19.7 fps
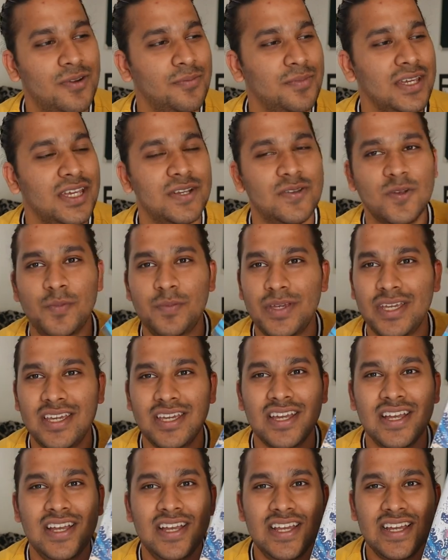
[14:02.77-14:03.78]
for me to
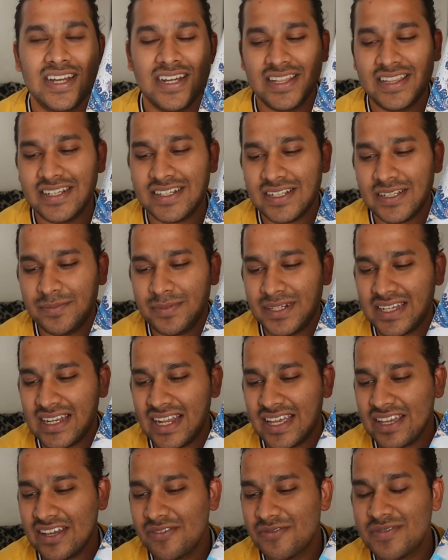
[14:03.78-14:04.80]
be a little bit
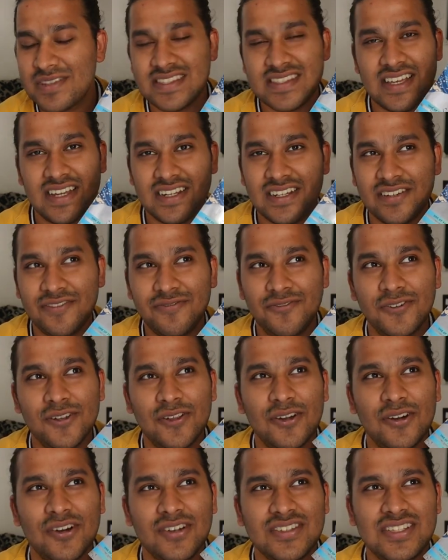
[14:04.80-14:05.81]
like
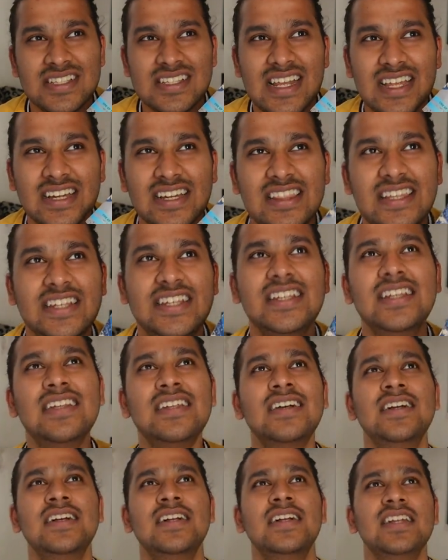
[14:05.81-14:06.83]
resentful, or just like a
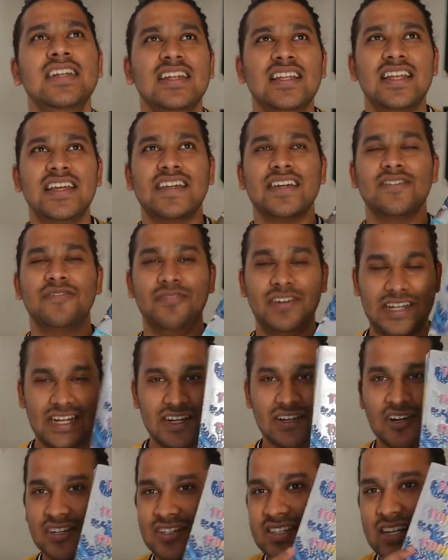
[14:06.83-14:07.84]
little, like, we did
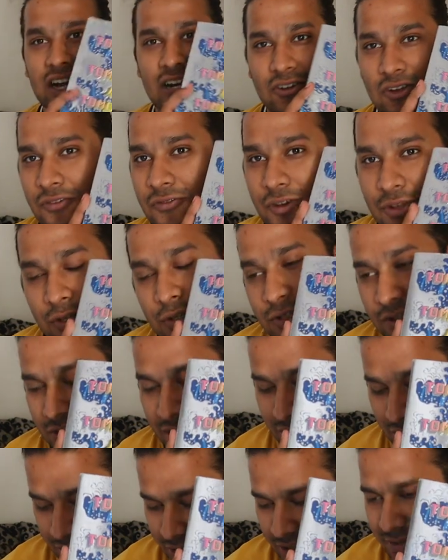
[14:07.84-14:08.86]
not start off on
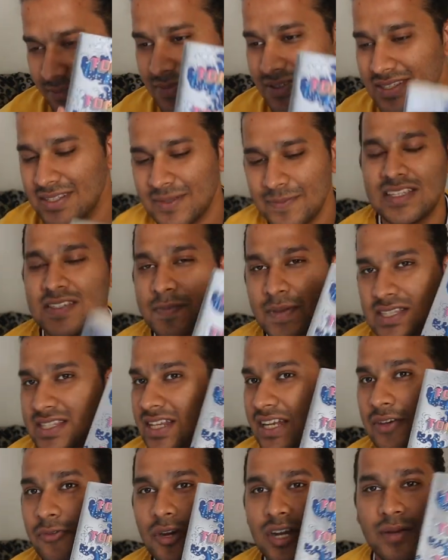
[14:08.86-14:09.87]
good terms is
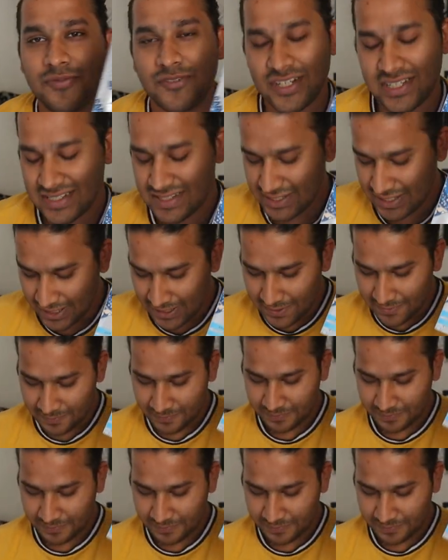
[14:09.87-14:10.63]
basically what I'm trying to say.